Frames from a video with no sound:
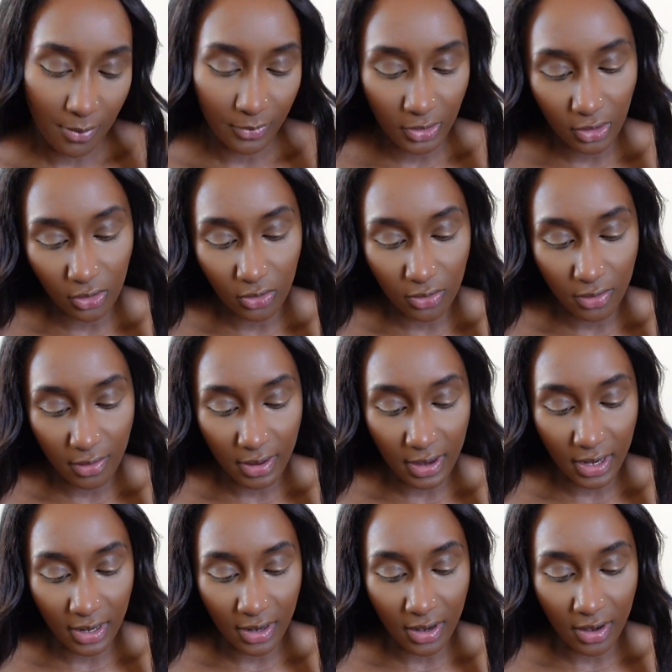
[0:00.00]
I'm gonna go
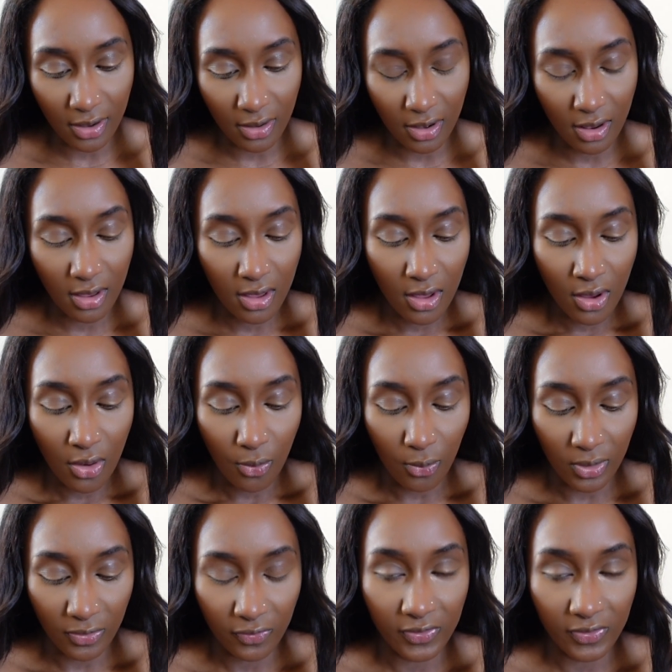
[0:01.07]
in with